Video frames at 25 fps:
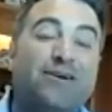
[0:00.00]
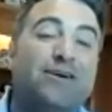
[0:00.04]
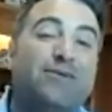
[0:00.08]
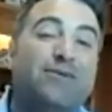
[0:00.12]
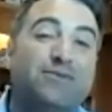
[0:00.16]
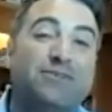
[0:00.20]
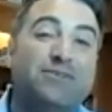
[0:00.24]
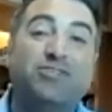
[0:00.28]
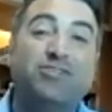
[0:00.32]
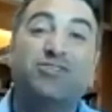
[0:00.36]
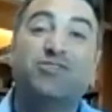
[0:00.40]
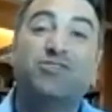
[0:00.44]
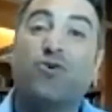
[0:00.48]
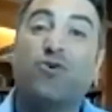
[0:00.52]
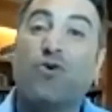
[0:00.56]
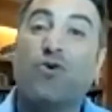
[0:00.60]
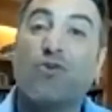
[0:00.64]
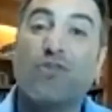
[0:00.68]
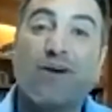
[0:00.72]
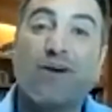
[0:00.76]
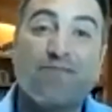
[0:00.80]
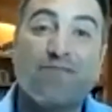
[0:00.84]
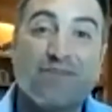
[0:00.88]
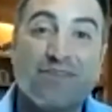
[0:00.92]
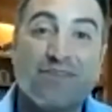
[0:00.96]
We sold
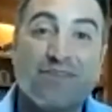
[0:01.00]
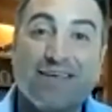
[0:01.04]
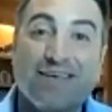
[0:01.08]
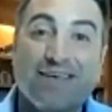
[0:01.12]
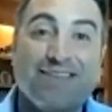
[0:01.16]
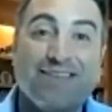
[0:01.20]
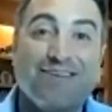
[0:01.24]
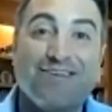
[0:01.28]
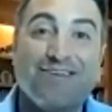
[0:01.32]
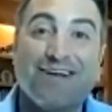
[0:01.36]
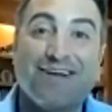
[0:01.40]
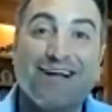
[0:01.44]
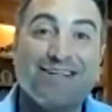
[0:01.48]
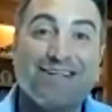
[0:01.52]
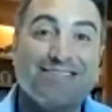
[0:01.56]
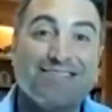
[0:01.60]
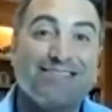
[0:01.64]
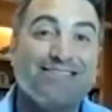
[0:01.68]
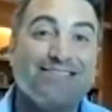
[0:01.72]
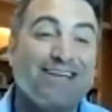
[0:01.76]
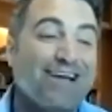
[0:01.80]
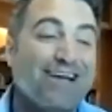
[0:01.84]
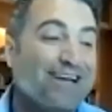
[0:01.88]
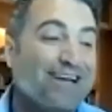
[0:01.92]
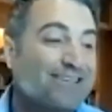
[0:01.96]
everything in the United
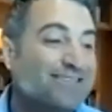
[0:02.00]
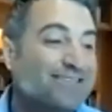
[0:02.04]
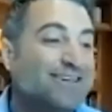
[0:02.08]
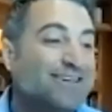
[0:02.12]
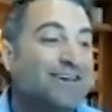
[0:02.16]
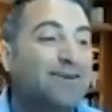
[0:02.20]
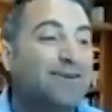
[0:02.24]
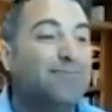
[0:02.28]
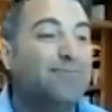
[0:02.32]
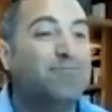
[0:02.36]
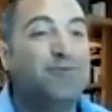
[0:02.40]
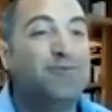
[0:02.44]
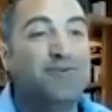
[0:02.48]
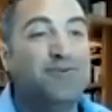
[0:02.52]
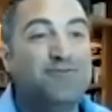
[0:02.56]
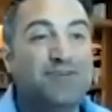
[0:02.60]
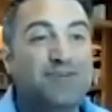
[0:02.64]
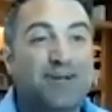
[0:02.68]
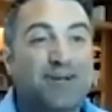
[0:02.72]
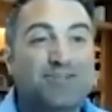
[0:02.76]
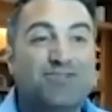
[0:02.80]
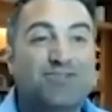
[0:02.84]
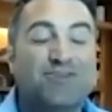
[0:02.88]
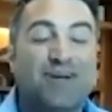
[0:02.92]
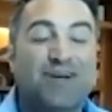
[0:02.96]
States, moved to
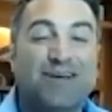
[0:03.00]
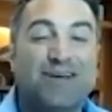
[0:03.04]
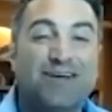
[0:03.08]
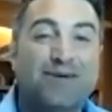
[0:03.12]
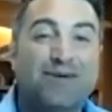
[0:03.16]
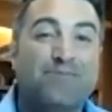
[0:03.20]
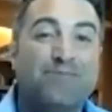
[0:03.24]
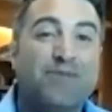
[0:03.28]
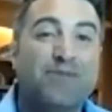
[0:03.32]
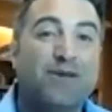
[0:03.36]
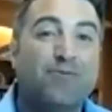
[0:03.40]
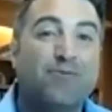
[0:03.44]
Australia.